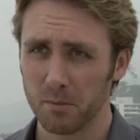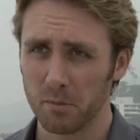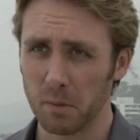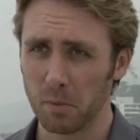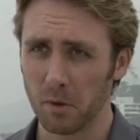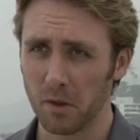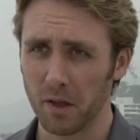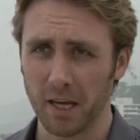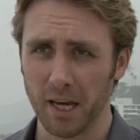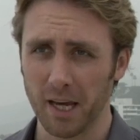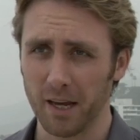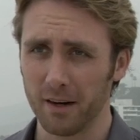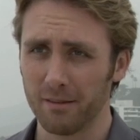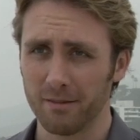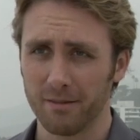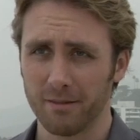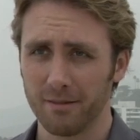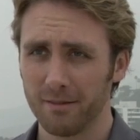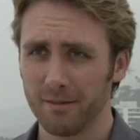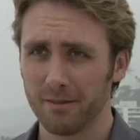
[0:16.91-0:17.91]
people that can't
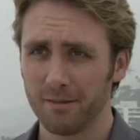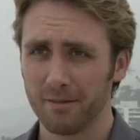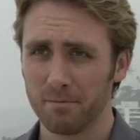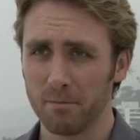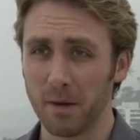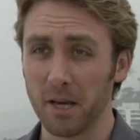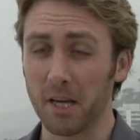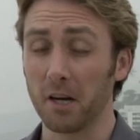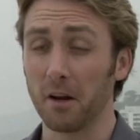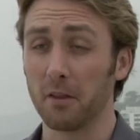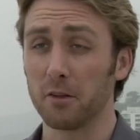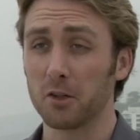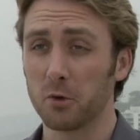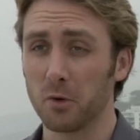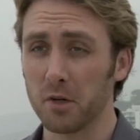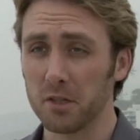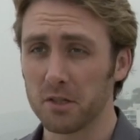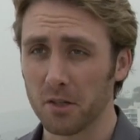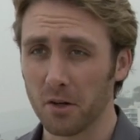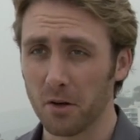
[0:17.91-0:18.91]
make another
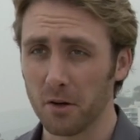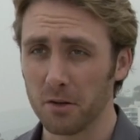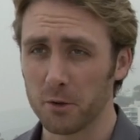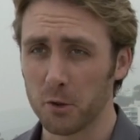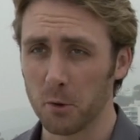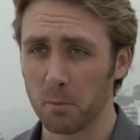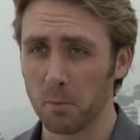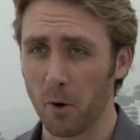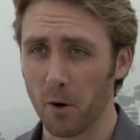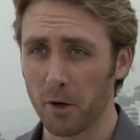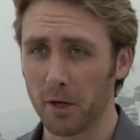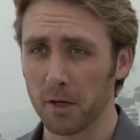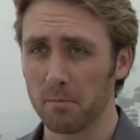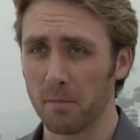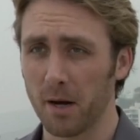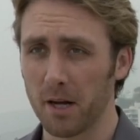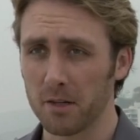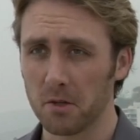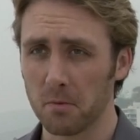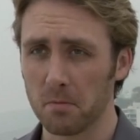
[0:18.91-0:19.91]
choice and go to the supermarket and
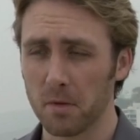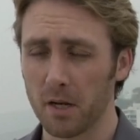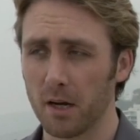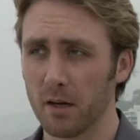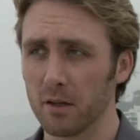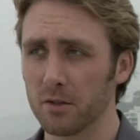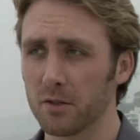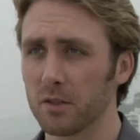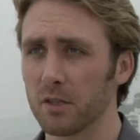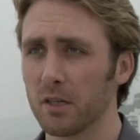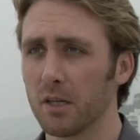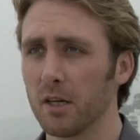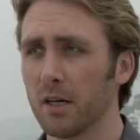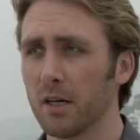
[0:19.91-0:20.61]
buy something else,